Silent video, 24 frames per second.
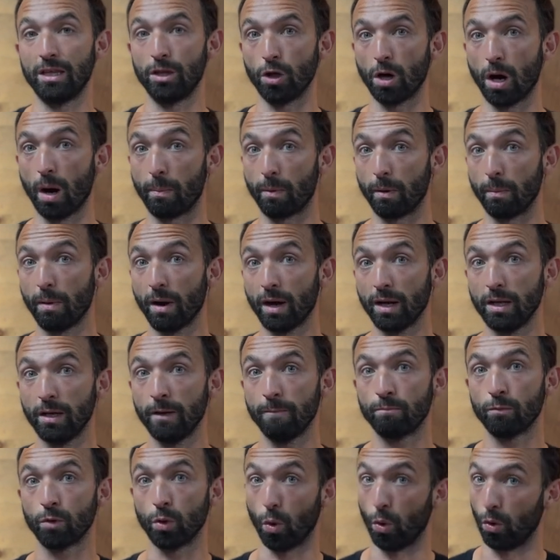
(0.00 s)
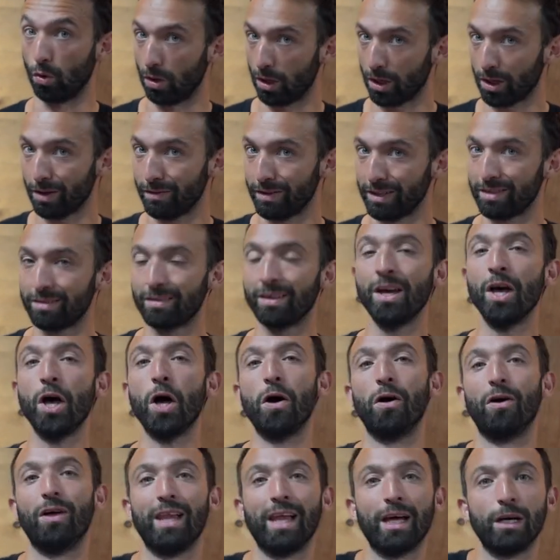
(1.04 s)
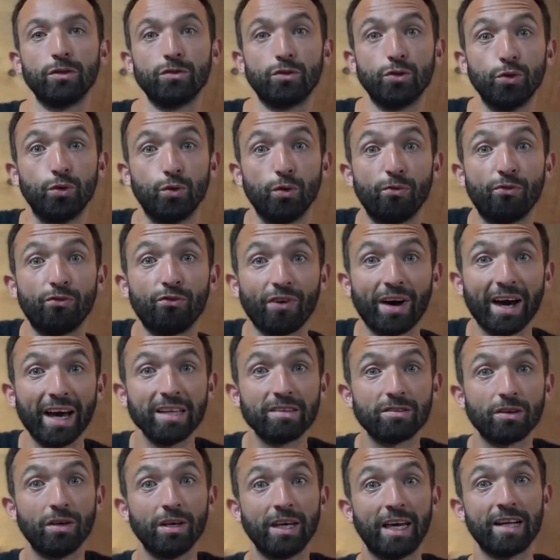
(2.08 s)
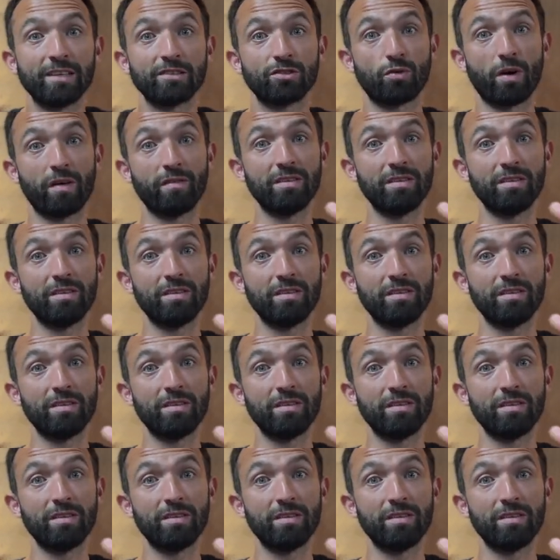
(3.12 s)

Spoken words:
in the upper body, or a lot of it, allows you to fight against